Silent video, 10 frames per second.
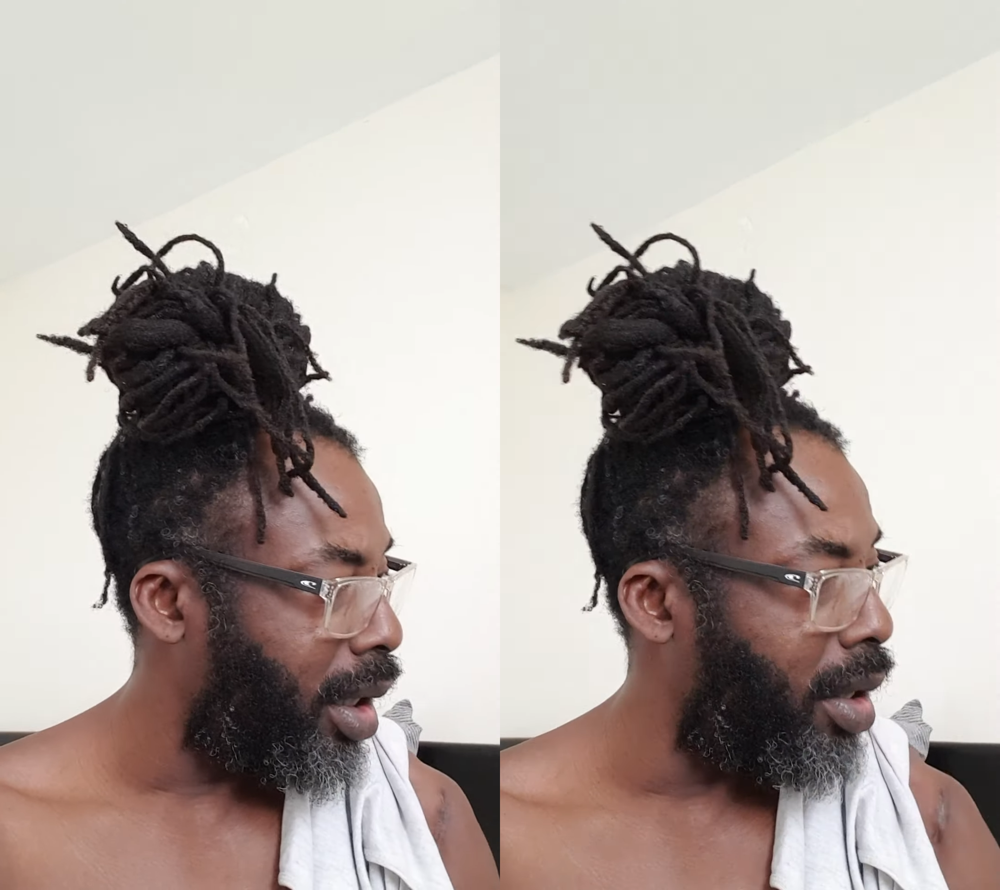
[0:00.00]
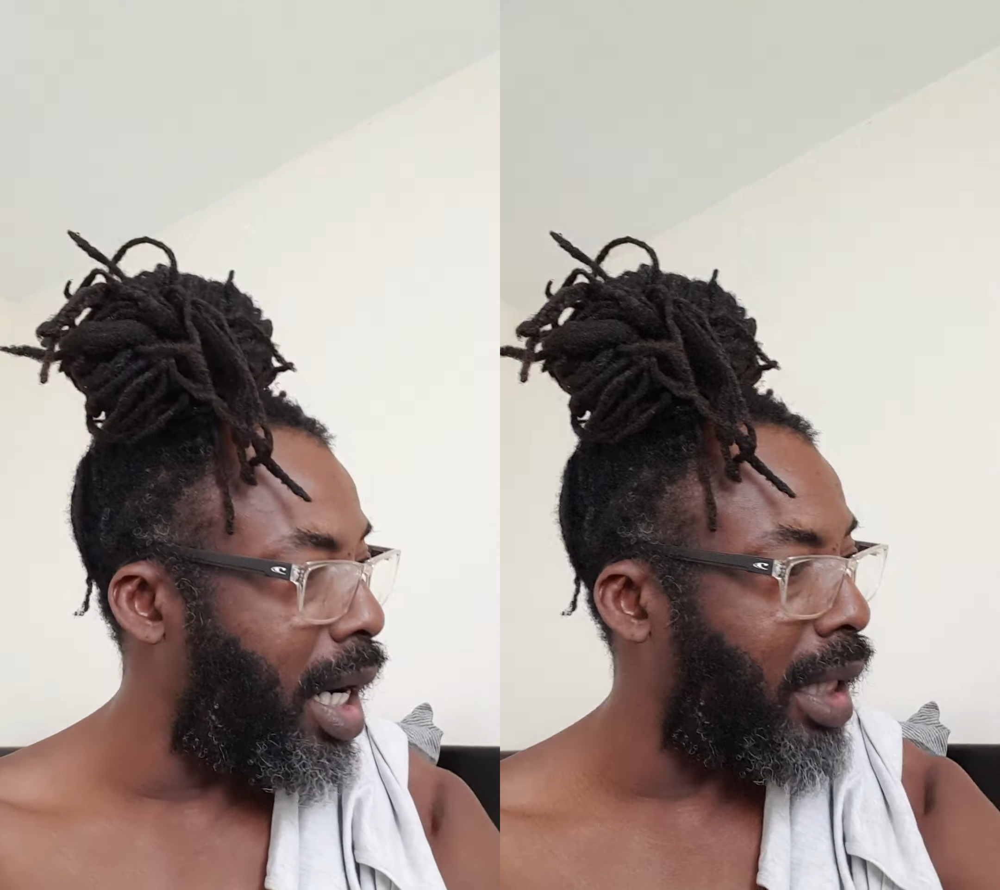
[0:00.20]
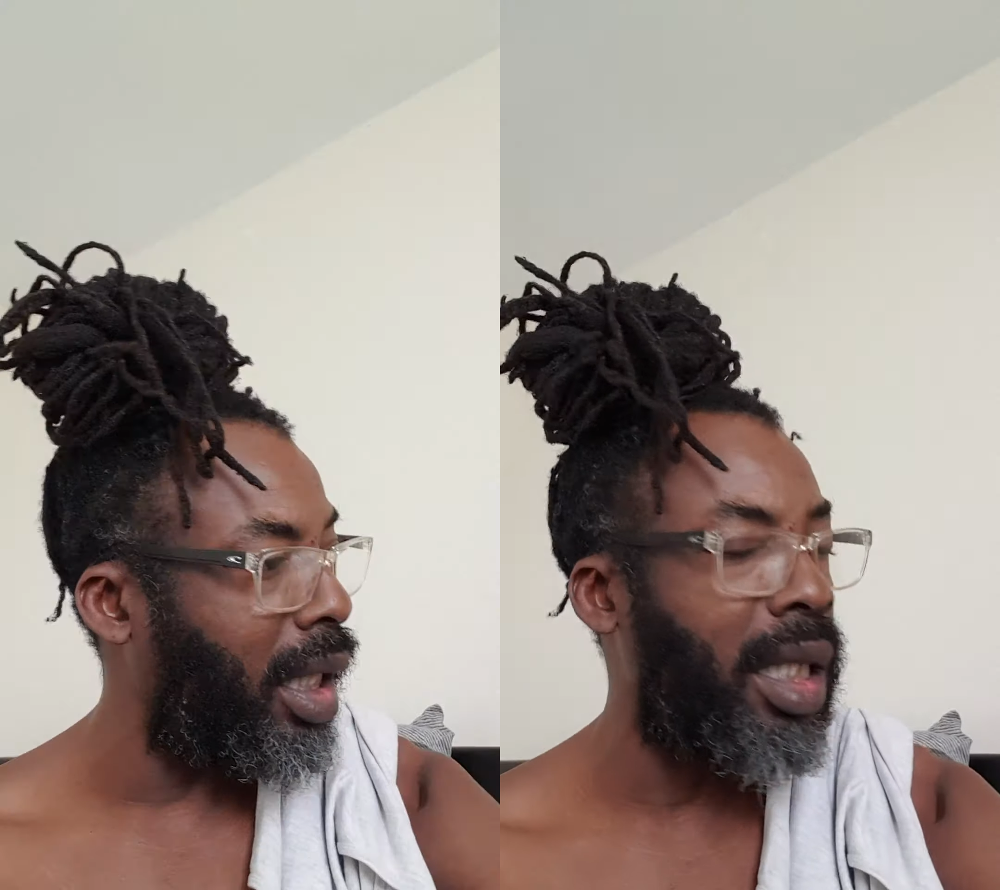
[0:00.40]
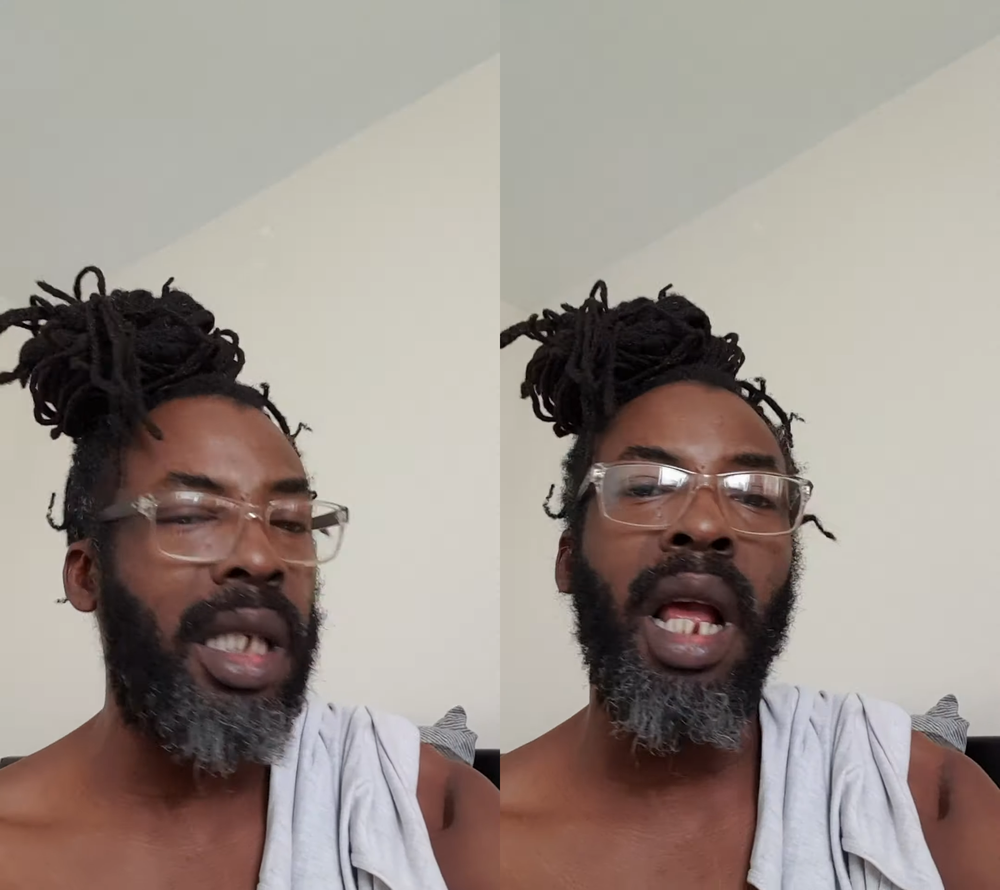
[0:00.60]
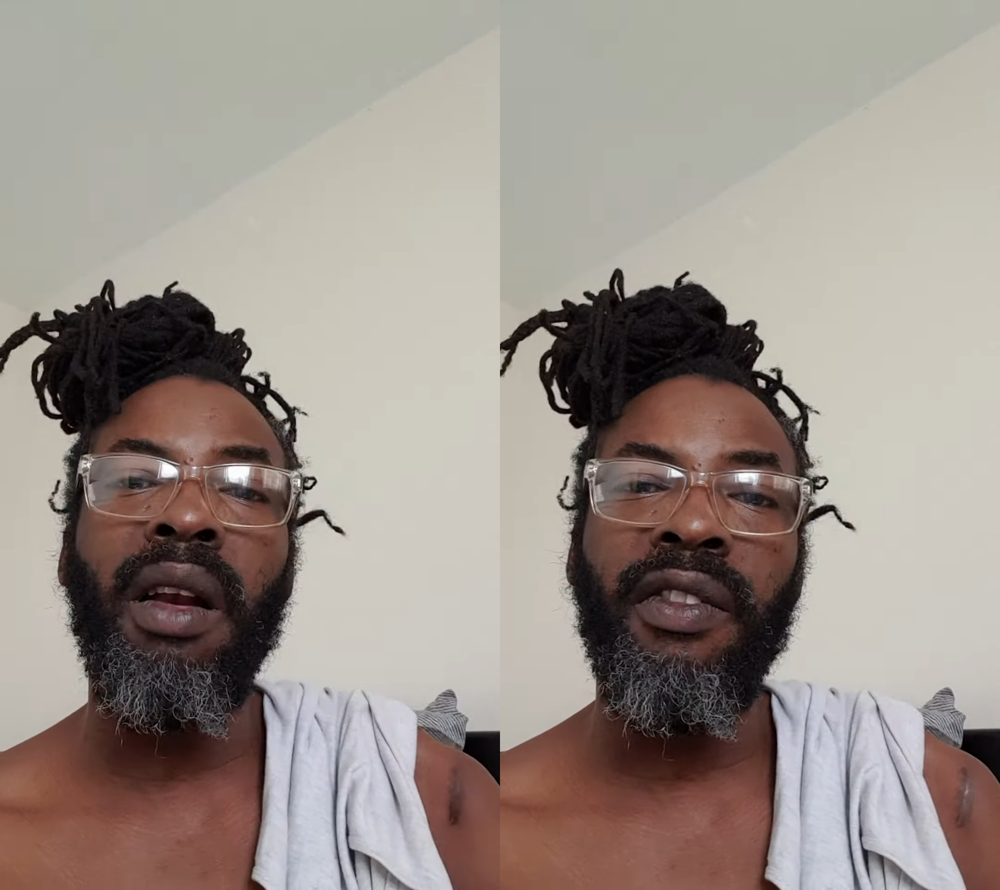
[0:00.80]
Do that
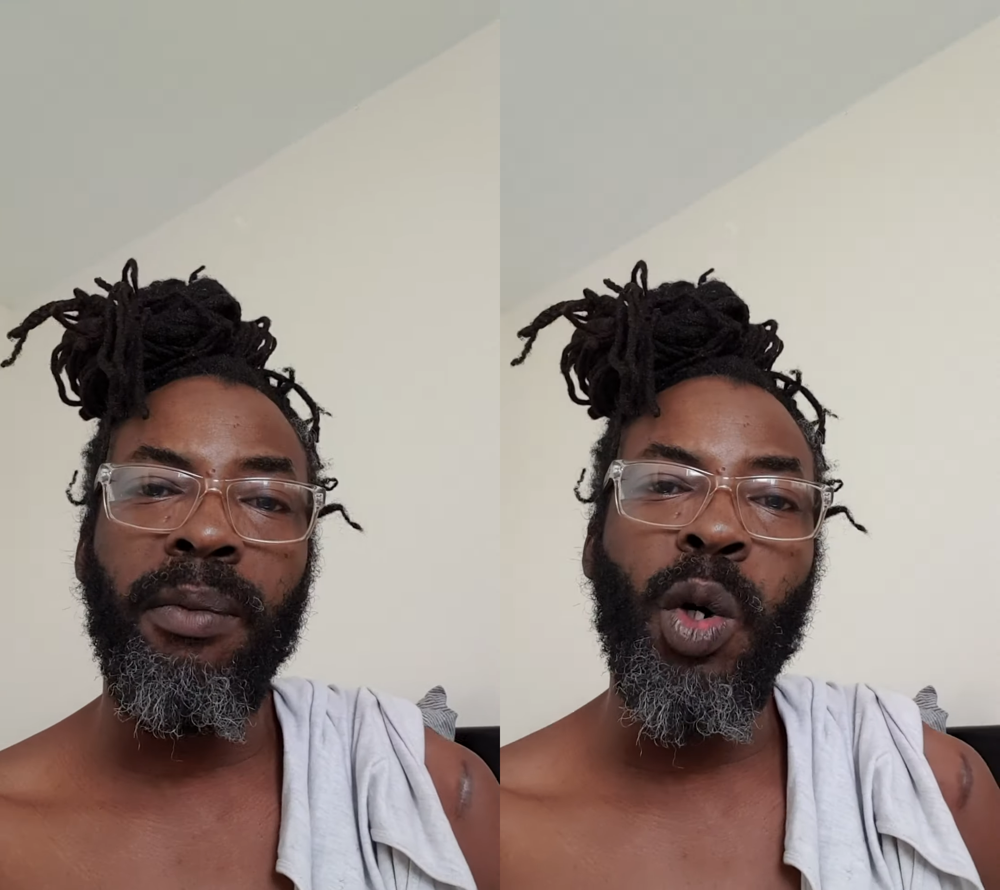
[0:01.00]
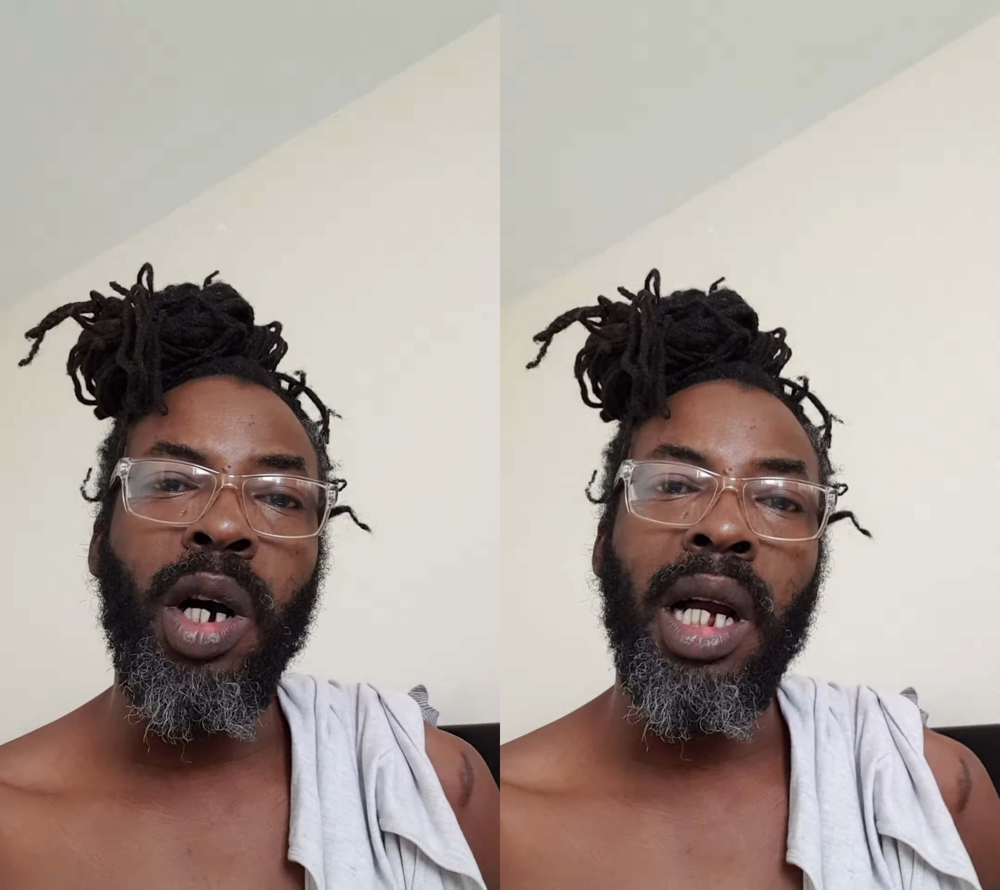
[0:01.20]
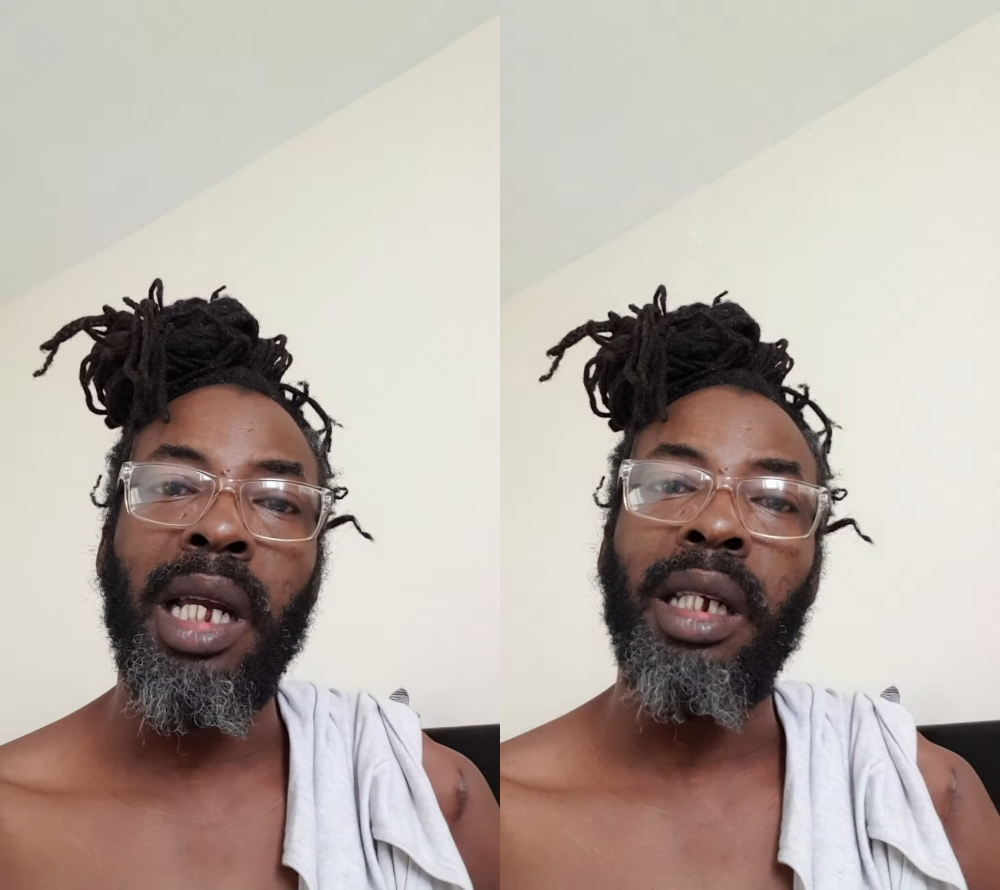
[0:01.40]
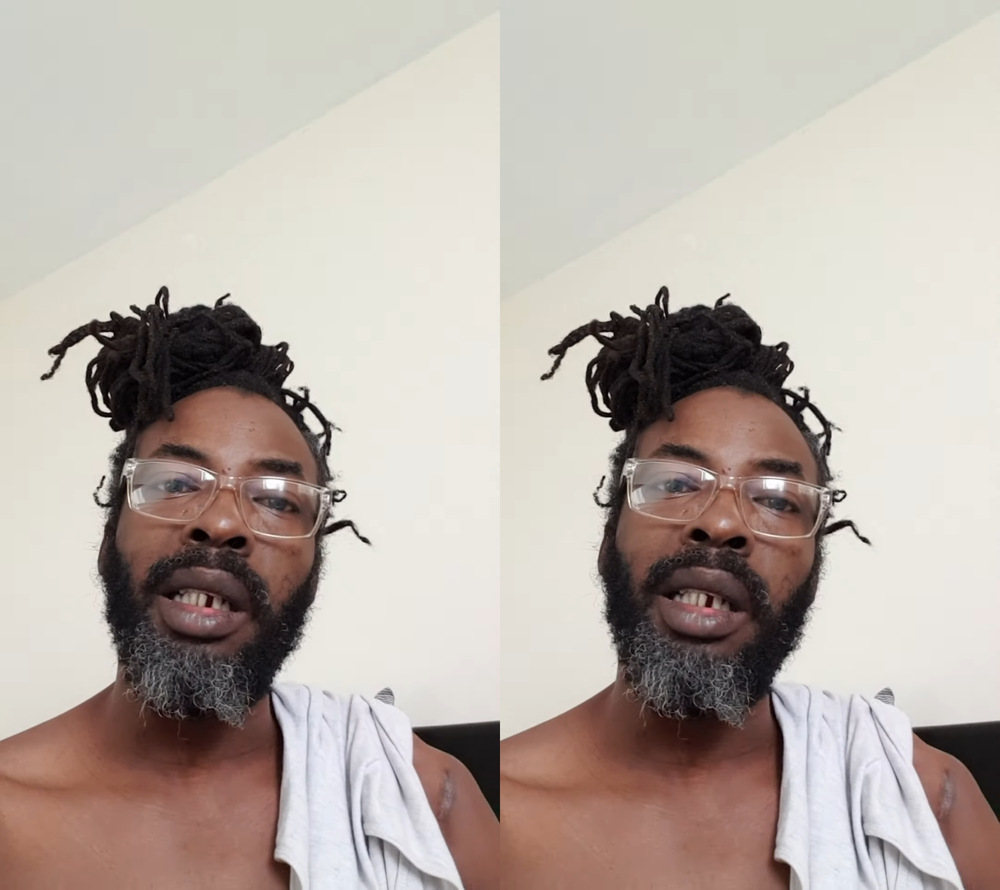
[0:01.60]
yourself, boy.